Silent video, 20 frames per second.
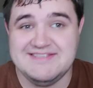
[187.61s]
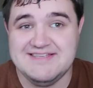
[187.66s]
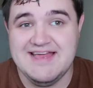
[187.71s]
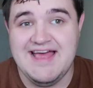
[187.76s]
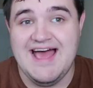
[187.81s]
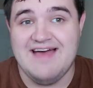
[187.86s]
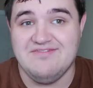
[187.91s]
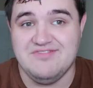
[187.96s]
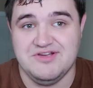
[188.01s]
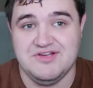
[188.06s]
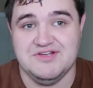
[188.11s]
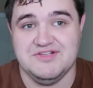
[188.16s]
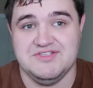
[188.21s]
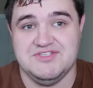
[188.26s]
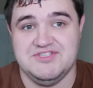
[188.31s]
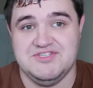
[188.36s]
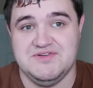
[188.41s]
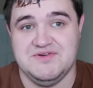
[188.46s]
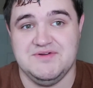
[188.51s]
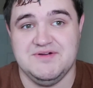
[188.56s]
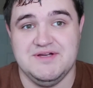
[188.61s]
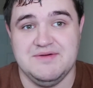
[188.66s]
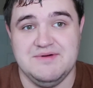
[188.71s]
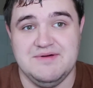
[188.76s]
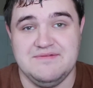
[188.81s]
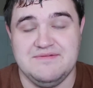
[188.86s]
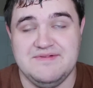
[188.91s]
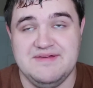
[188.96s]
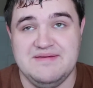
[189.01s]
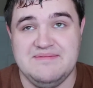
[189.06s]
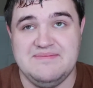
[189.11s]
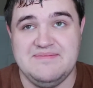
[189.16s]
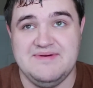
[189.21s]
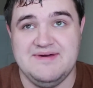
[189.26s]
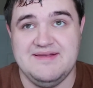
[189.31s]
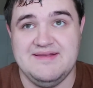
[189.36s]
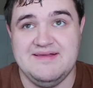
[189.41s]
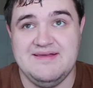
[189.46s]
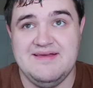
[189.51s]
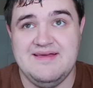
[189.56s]
to have a good story with it,
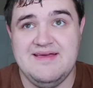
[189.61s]
but